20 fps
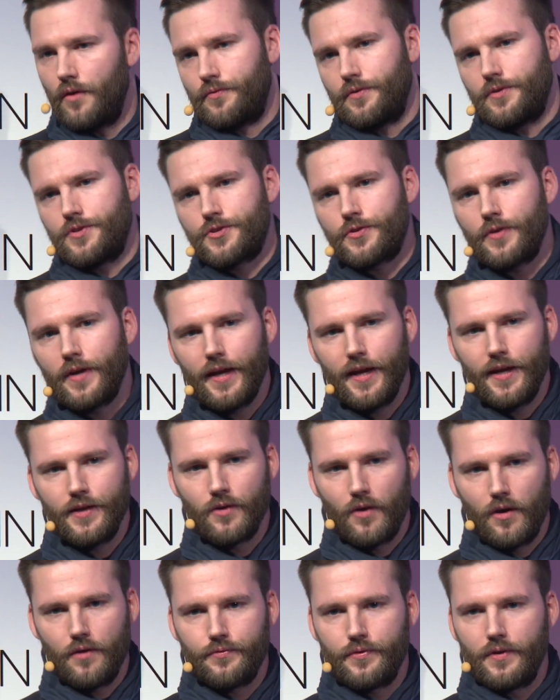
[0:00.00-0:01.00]
of a train,
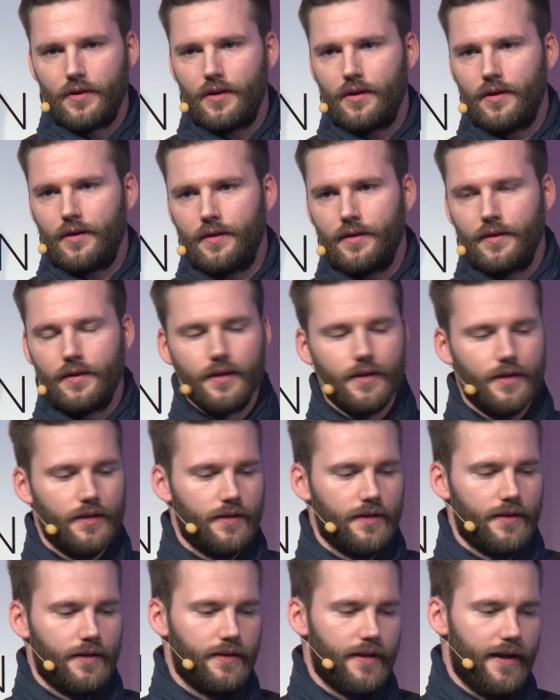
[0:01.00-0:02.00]
or of
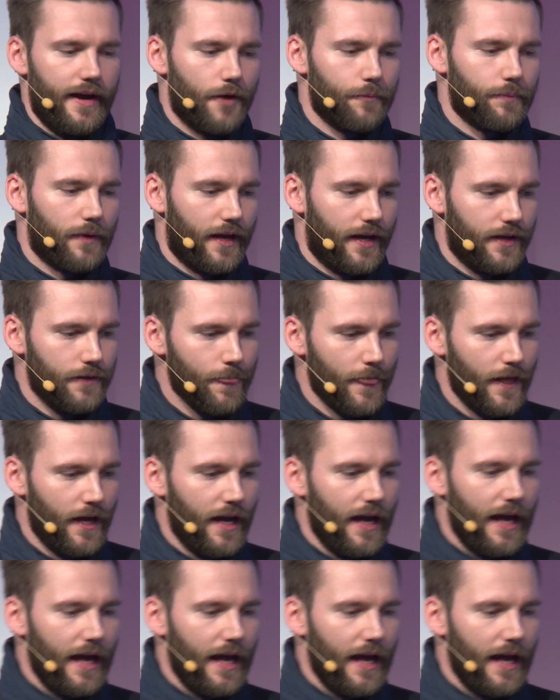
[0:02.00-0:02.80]
an airplane,